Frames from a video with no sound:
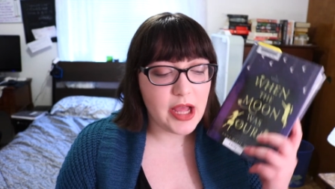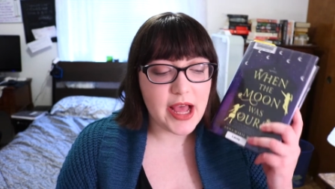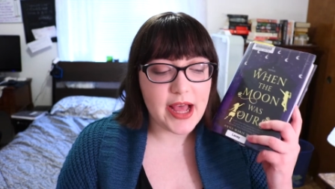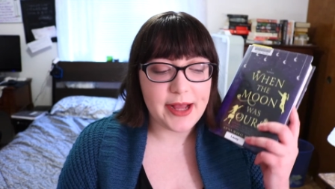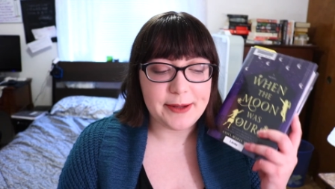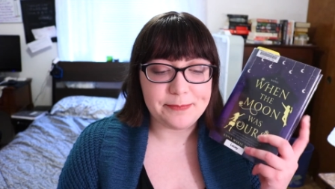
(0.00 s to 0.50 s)

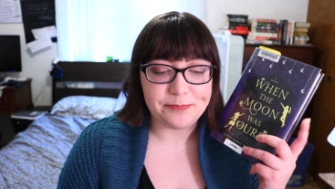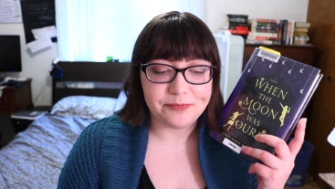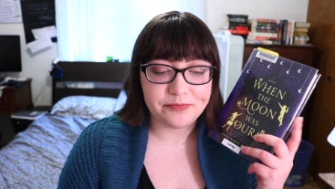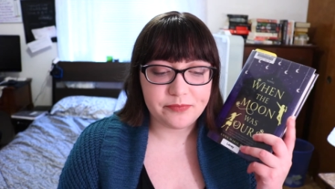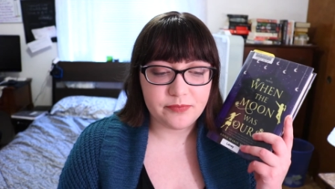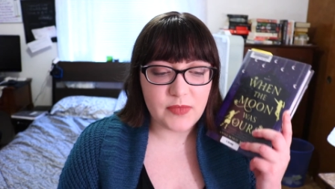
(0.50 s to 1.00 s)
Um,
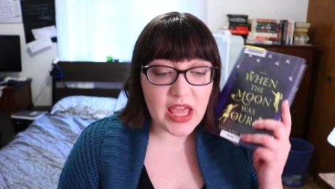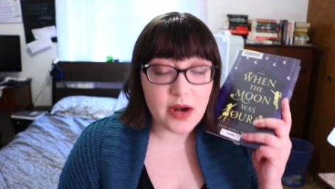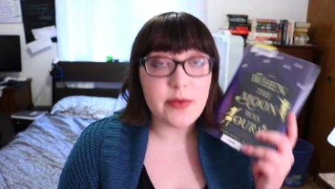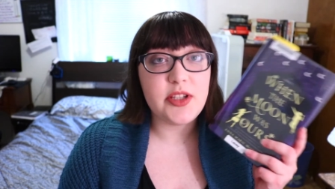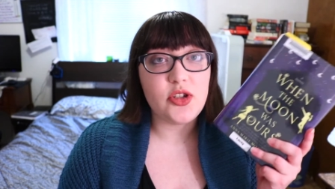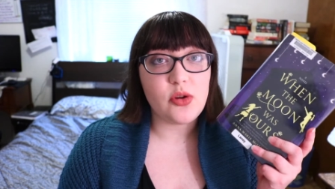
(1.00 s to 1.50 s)
and I
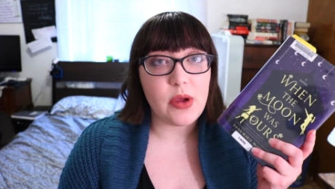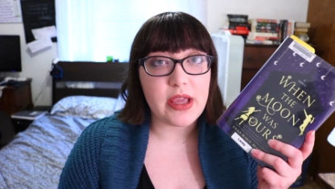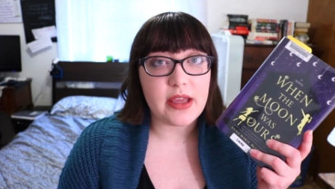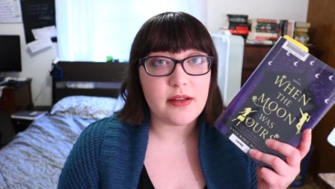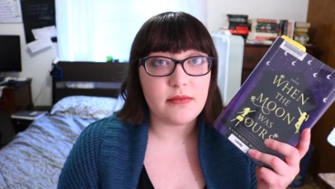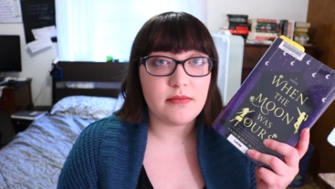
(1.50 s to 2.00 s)
was enjoying
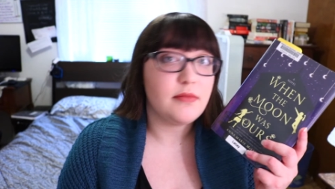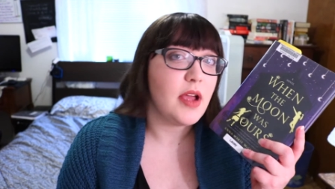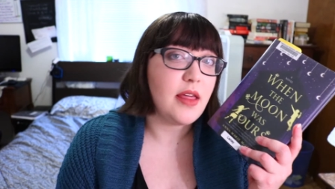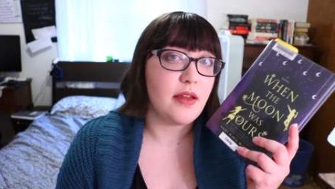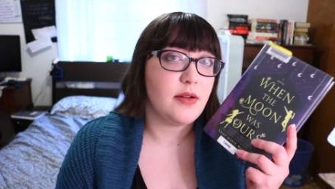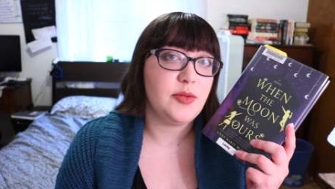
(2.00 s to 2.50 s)
it.
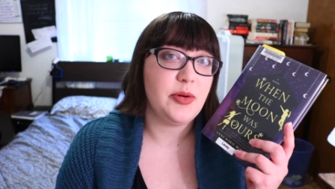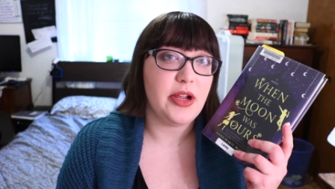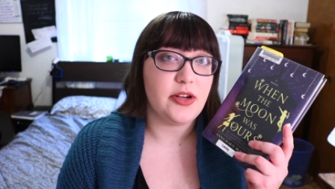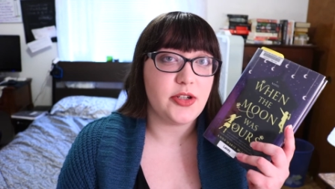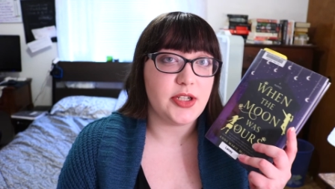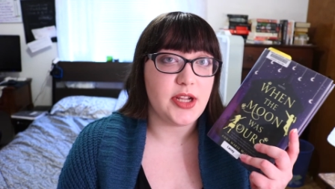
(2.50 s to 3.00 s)
I thought it was pretty
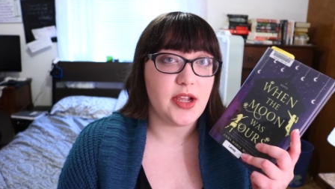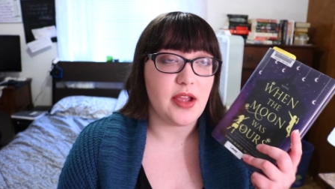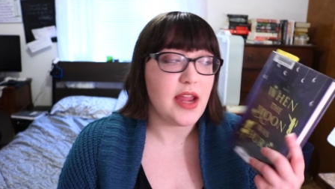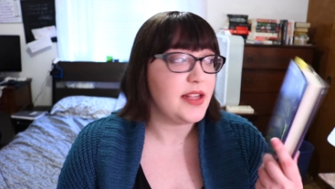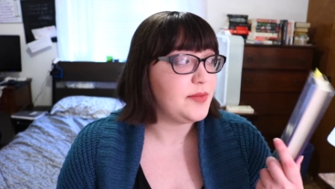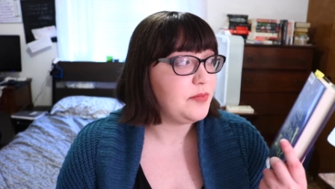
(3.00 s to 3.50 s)
interesting,
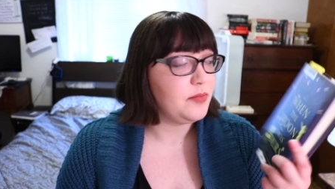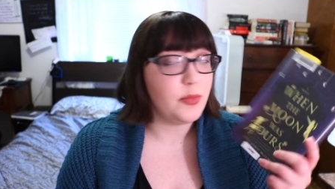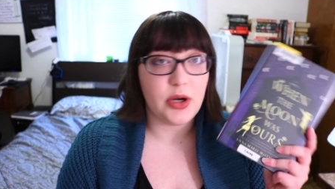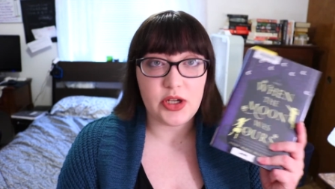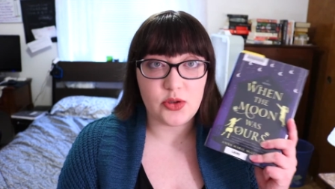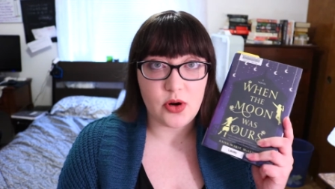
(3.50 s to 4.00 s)
and it's
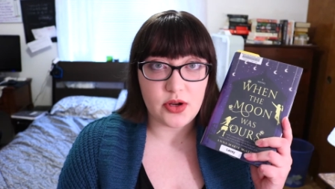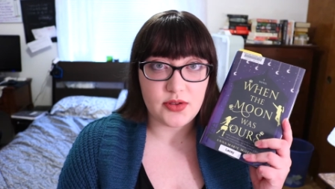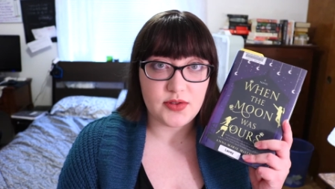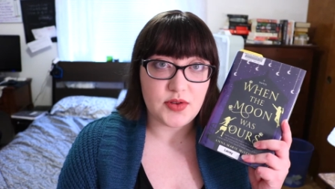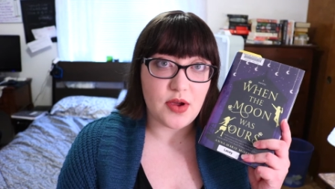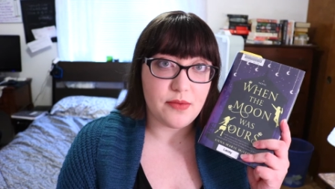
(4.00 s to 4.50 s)
pretty short,
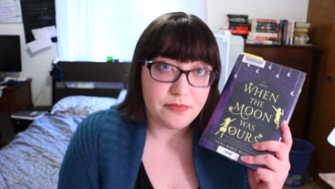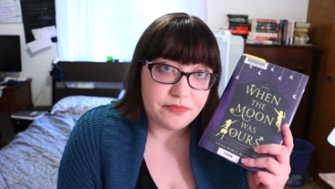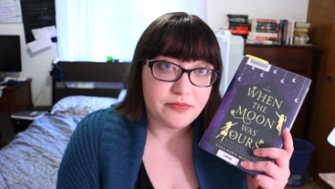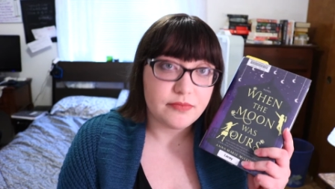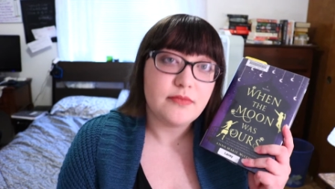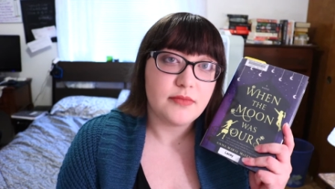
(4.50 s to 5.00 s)
so
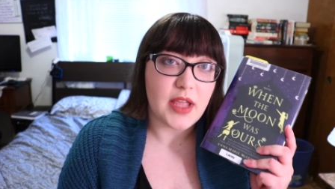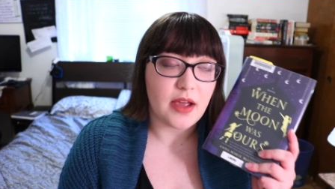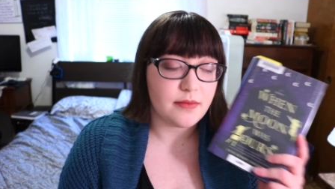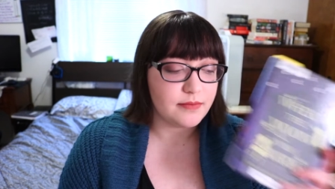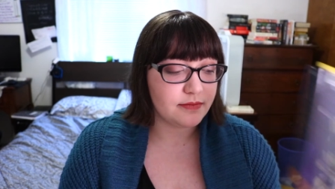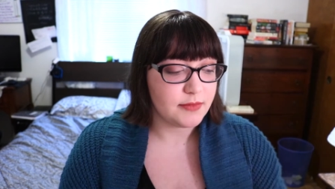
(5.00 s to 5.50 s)
yeah,
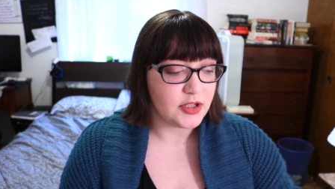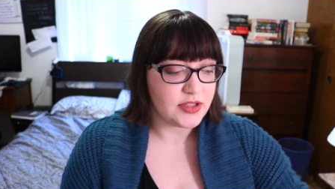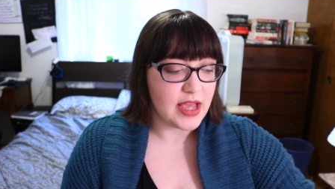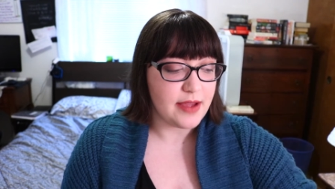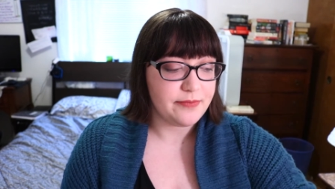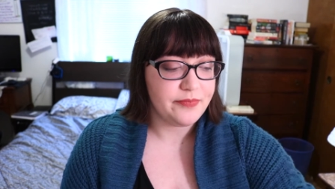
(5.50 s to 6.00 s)
there's
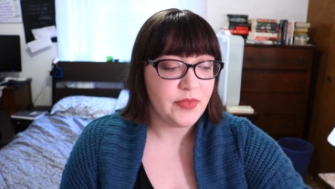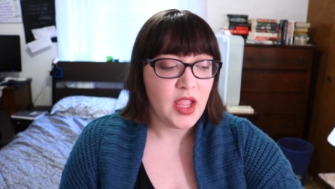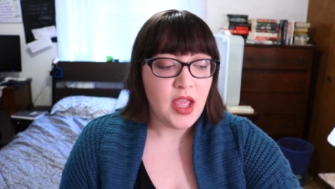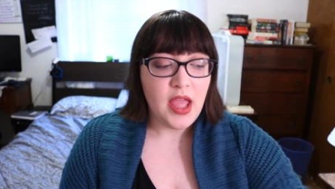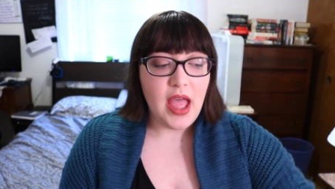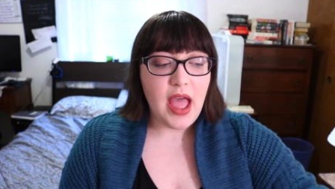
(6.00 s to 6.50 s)
that.
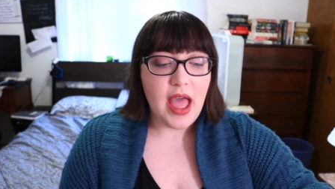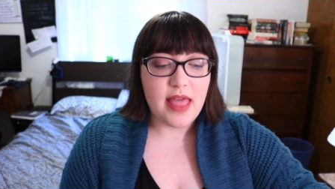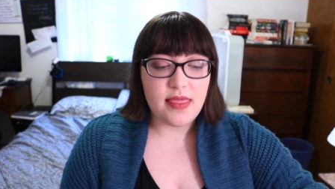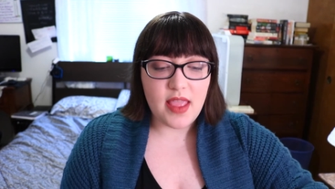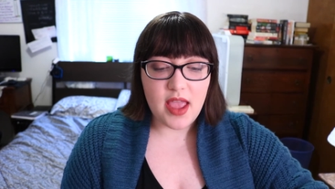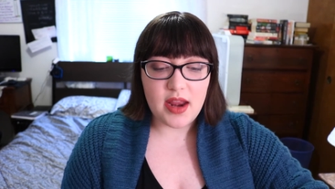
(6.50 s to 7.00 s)

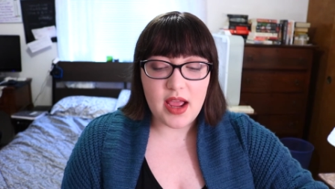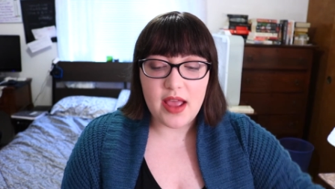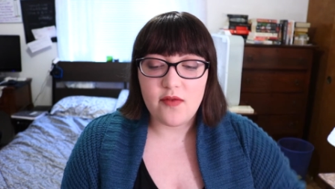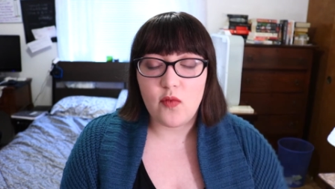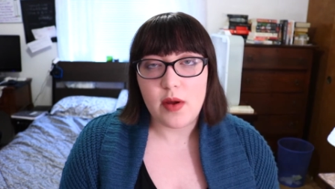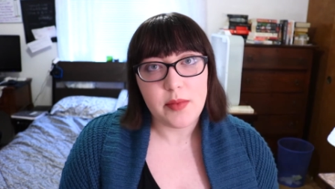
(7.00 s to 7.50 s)
And then I
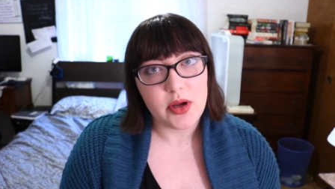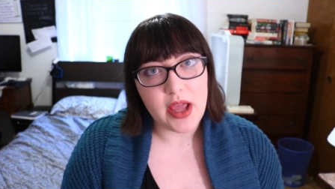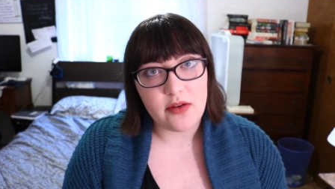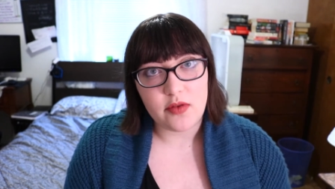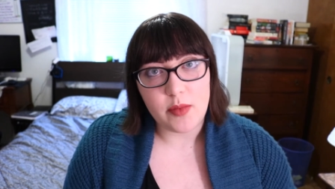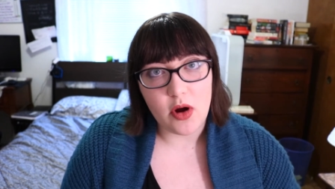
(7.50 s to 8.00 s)
have one book
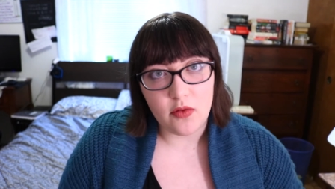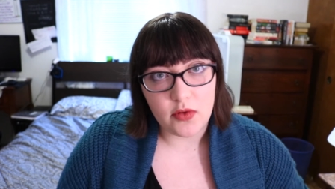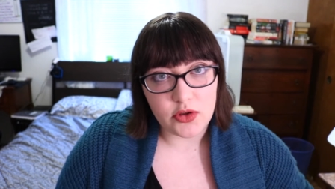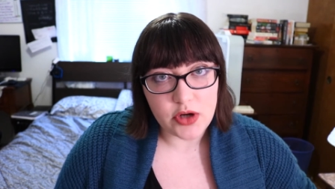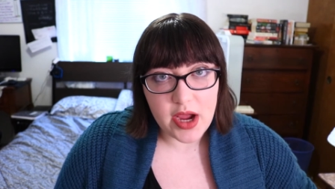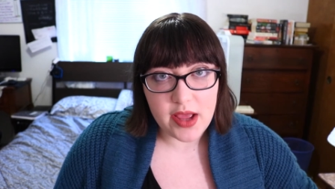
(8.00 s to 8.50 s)
out from
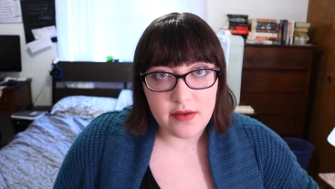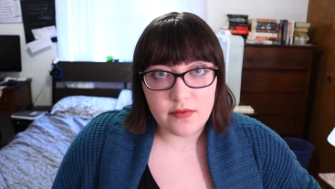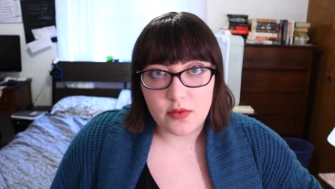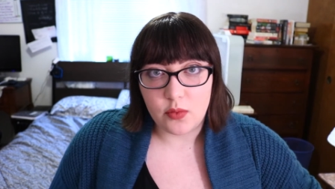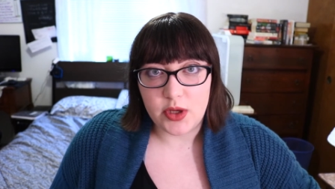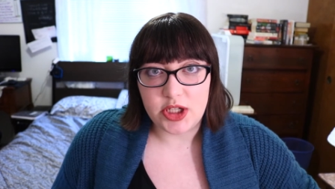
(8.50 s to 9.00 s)

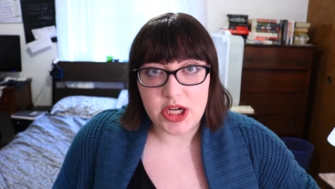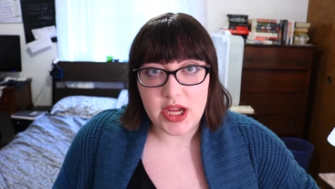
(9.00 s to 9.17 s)
Overdrive, which